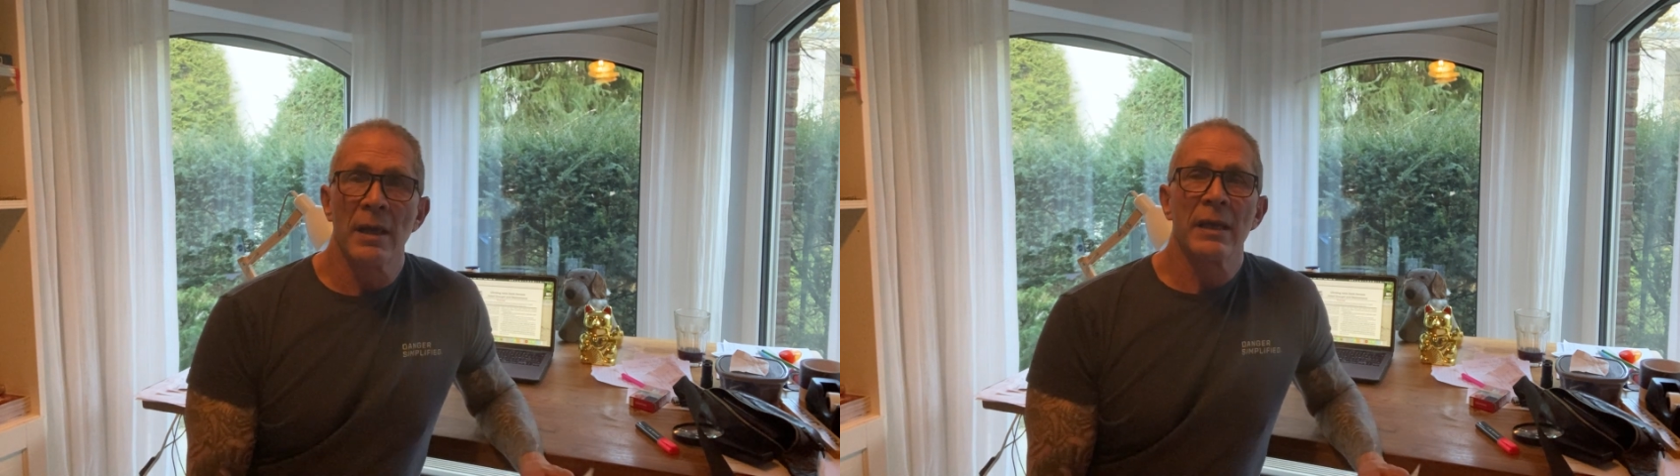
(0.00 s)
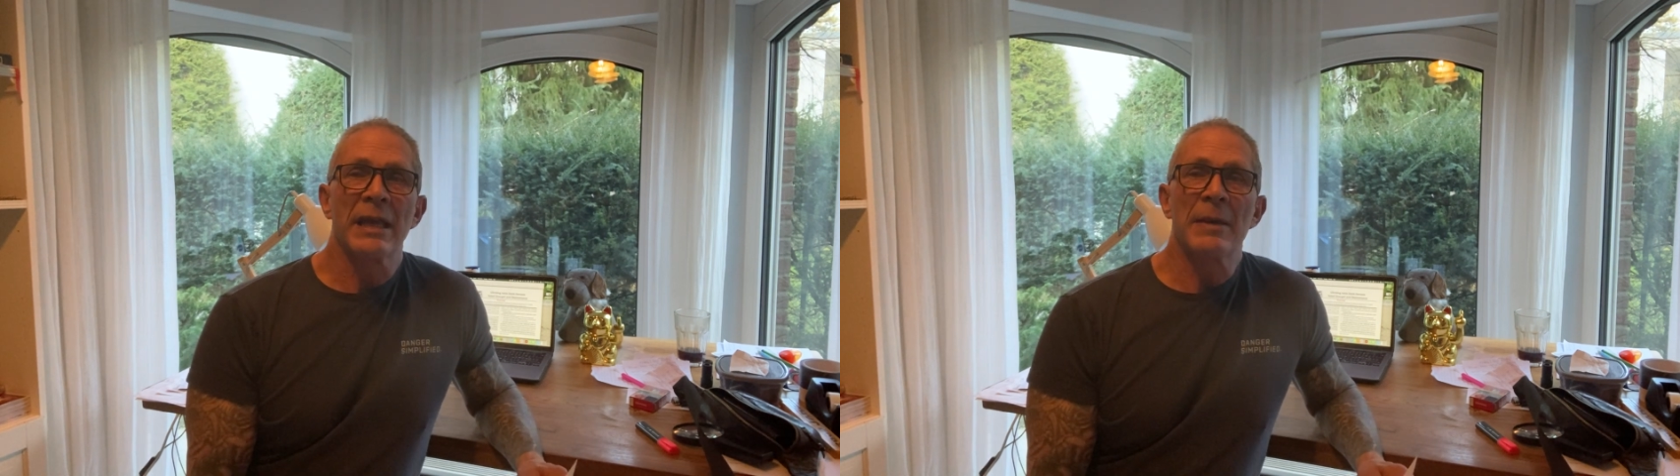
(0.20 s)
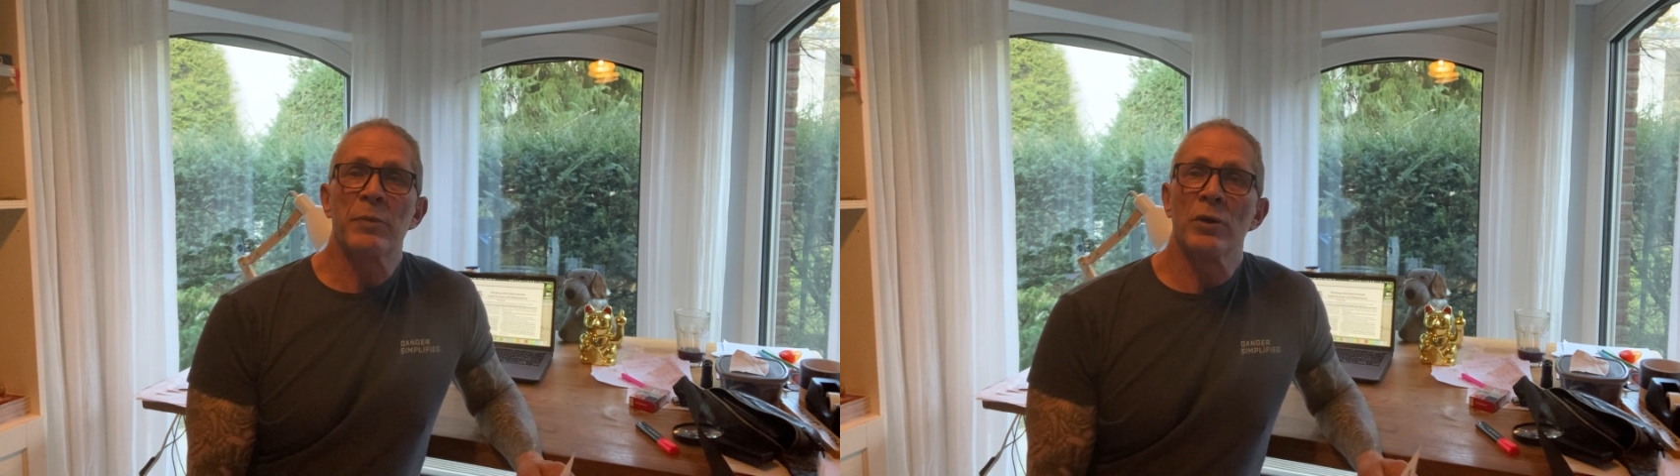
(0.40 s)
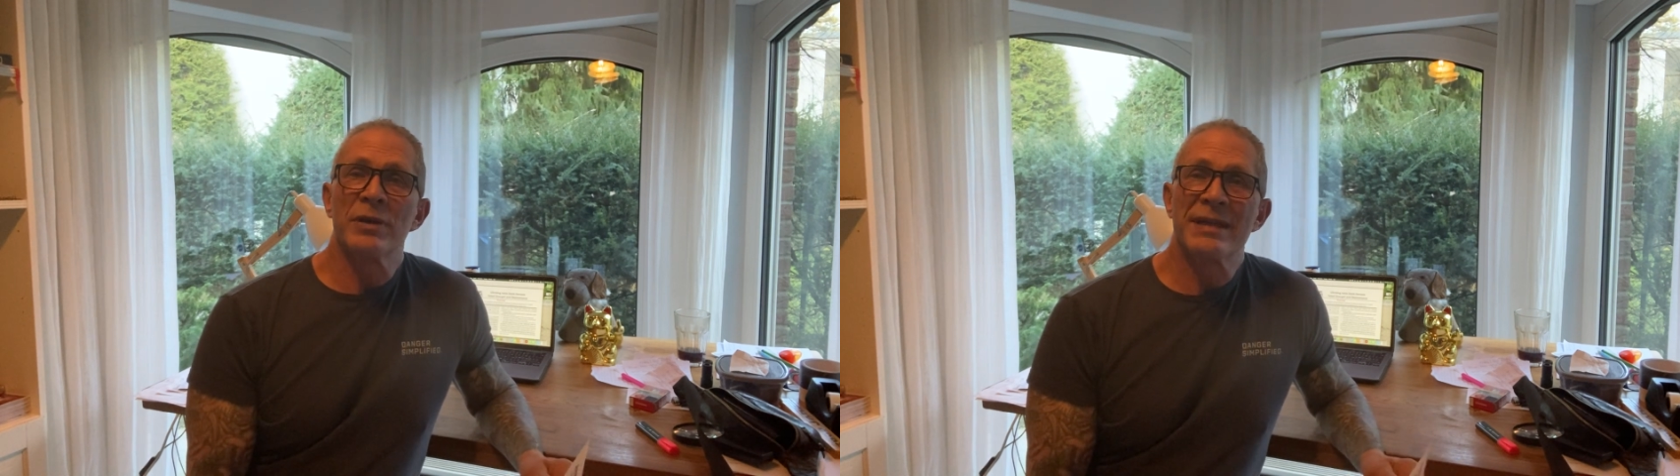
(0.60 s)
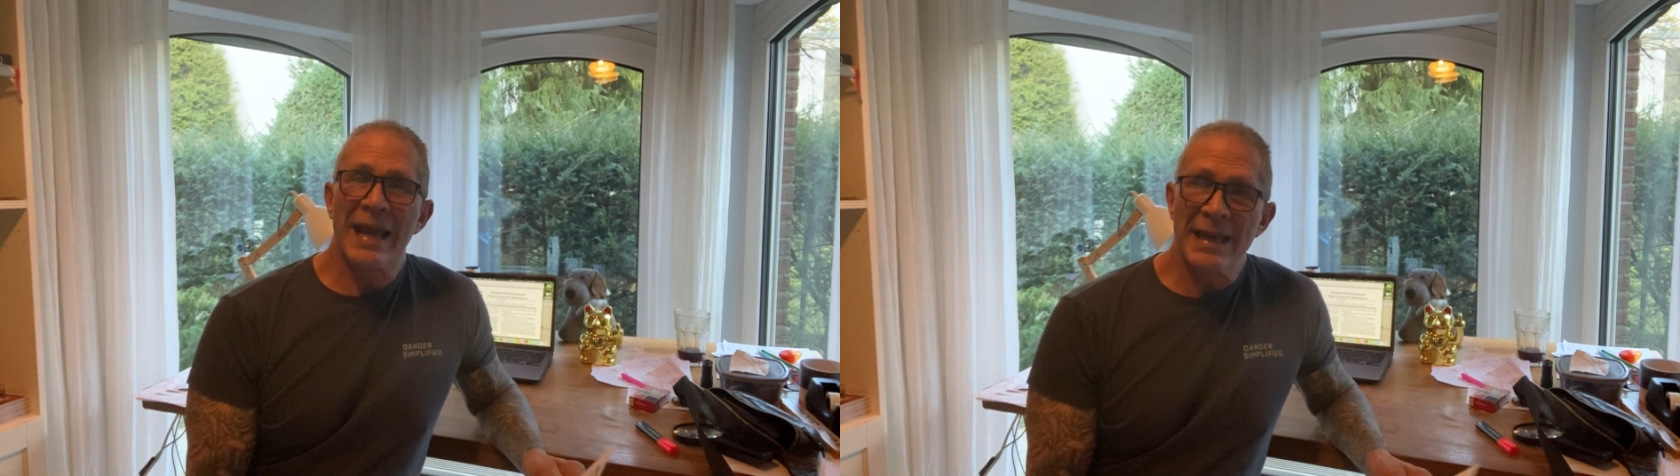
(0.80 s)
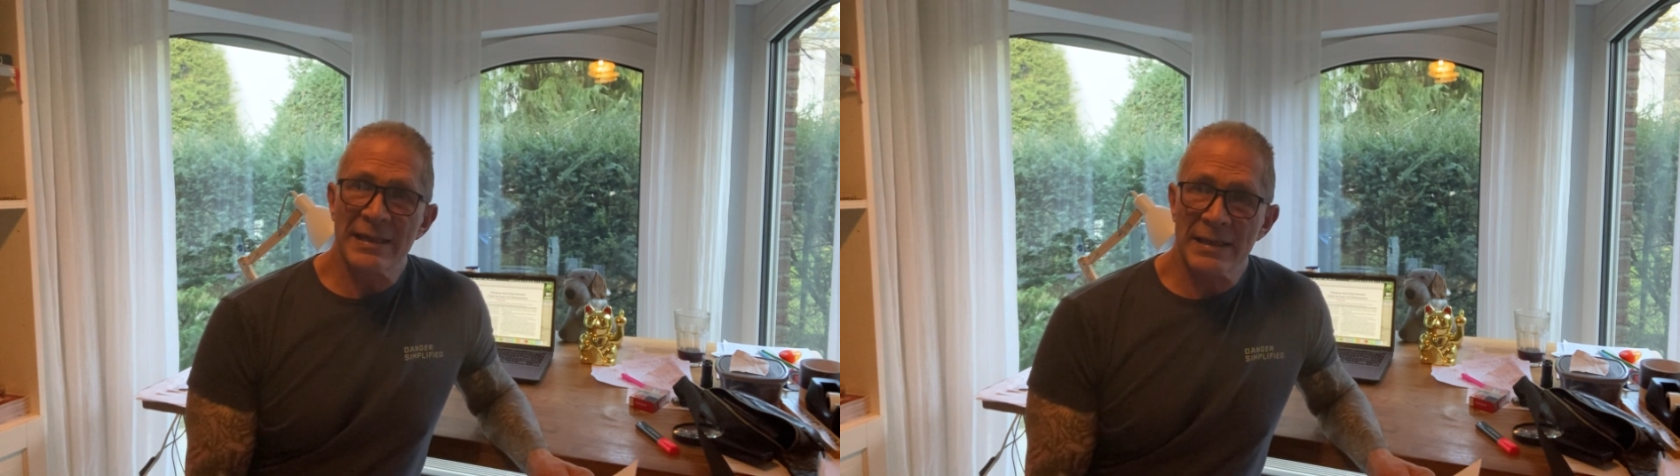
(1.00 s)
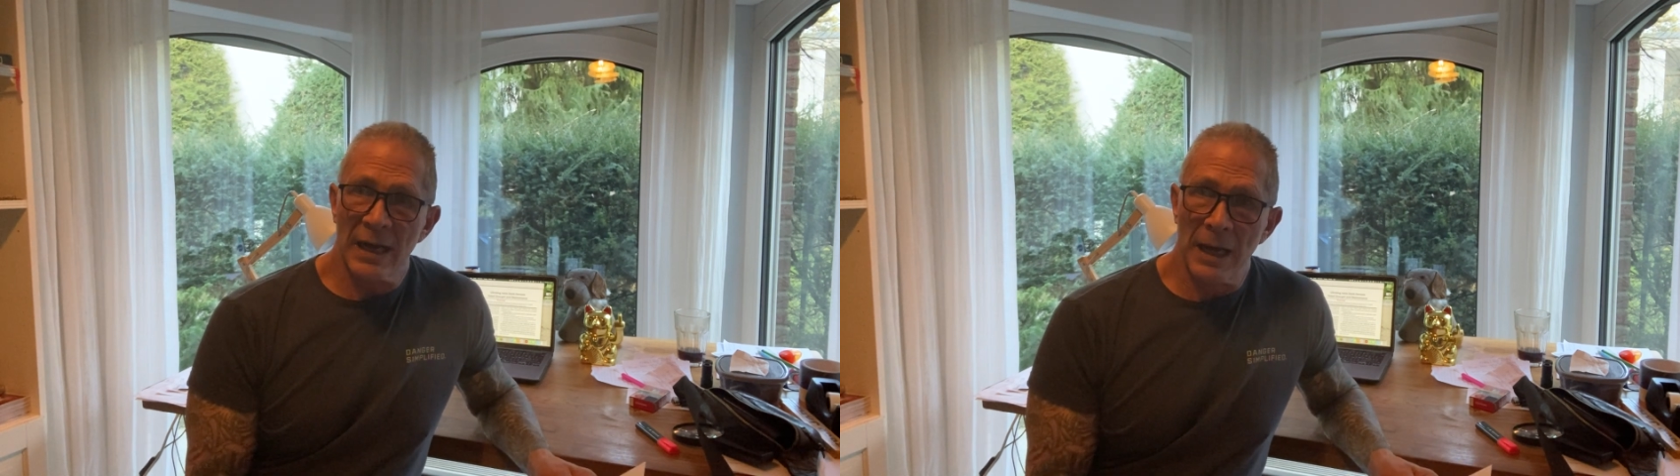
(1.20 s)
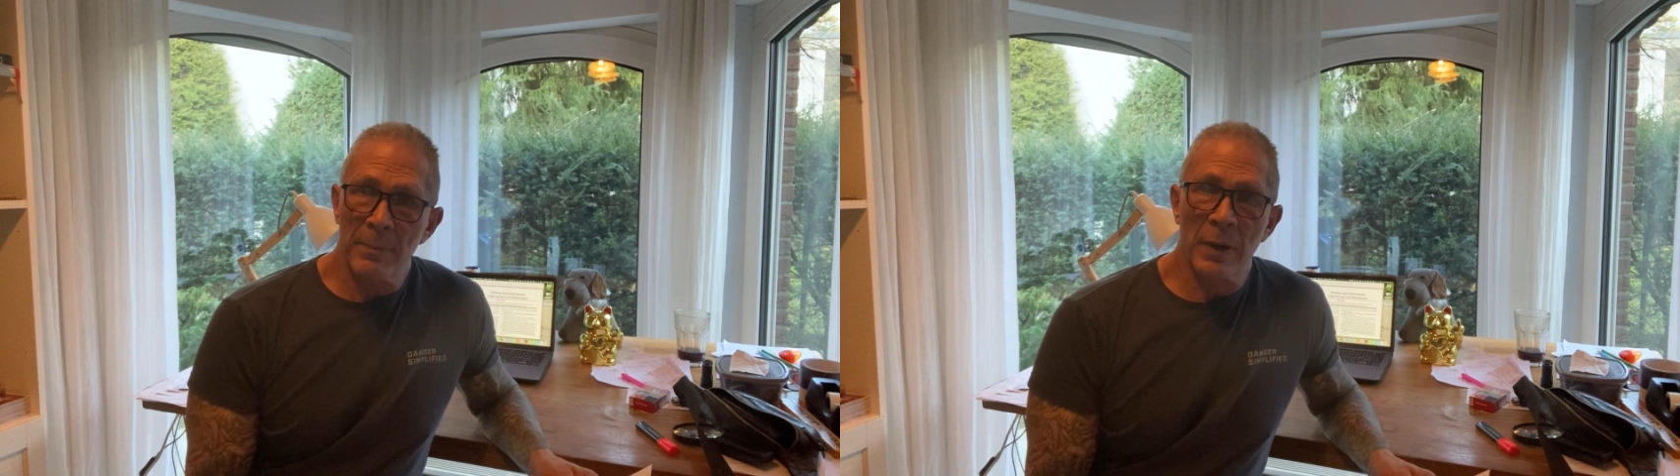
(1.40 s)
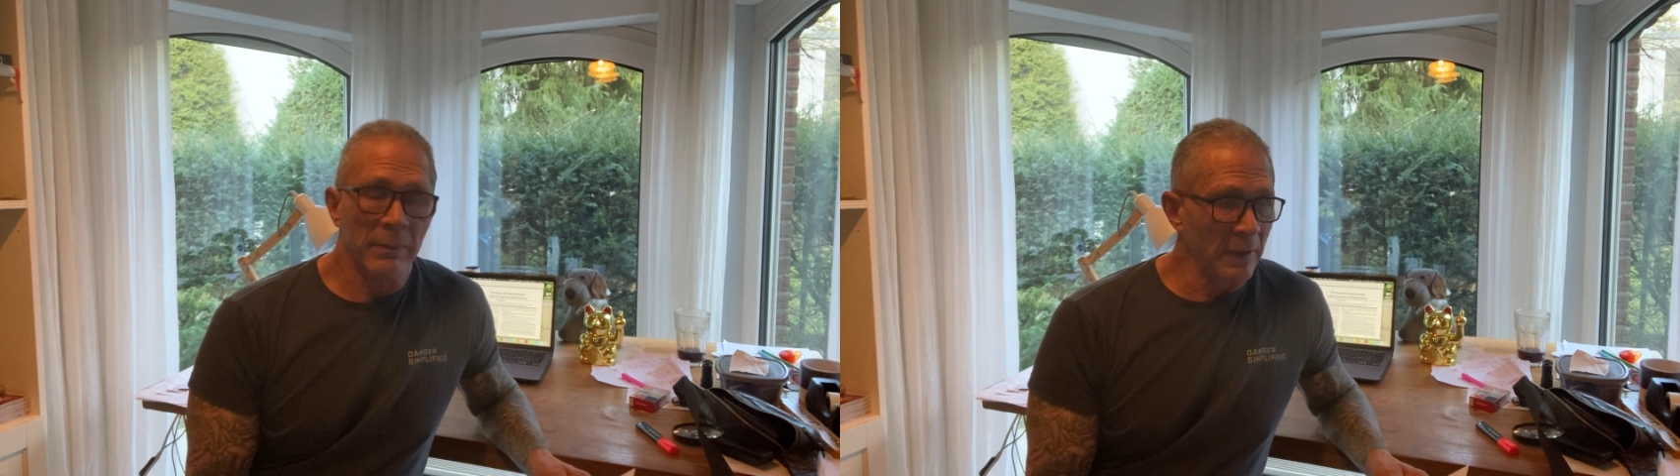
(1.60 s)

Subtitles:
Keep your dates up.